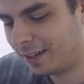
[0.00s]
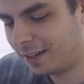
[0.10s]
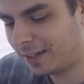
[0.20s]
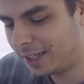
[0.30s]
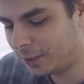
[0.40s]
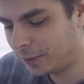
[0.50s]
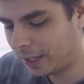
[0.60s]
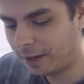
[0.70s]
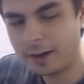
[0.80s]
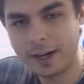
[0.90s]

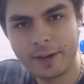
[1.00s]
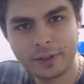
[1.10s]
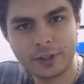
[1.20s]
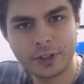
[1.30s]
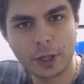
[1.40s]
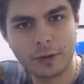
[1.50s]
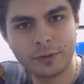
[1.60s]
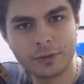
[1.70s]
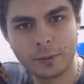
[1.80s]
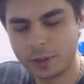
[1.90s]
Anyway, I have it turned
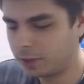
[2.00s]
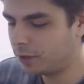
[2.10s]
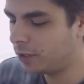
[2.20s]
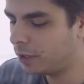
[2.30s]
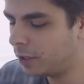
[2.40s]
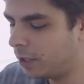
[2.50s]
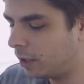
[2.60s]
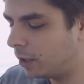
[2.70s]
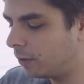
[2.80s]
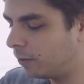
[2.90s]
off, so I'm going to turn
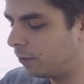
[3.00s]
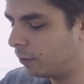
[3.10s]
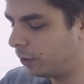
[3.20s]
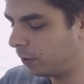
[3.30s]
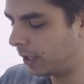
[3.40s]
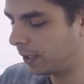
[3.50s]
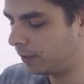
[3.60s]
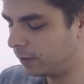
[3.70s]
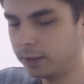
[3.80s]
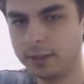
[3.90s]
it on for you guys.